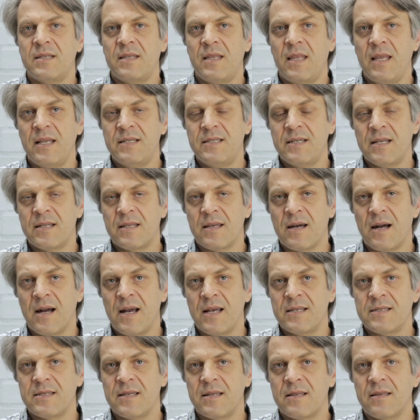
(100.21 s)

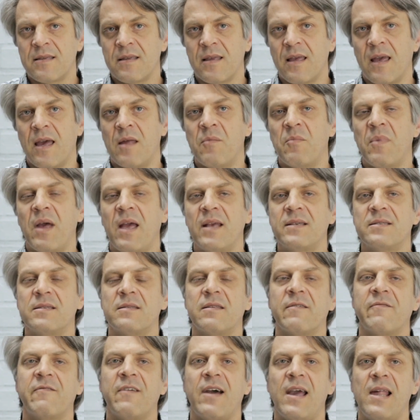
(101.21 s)
digitizes it and makes
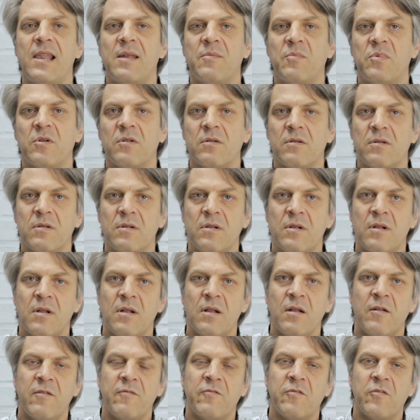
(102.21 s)
it available
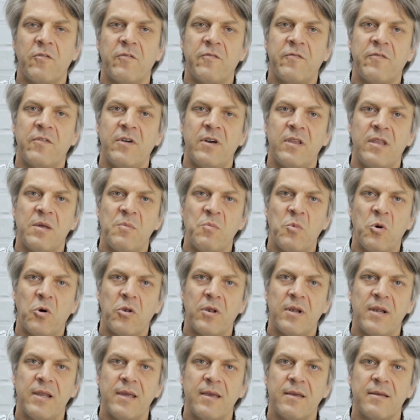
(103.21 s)
for further
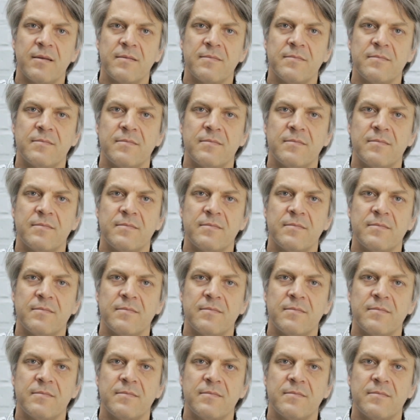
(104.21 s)
modeling.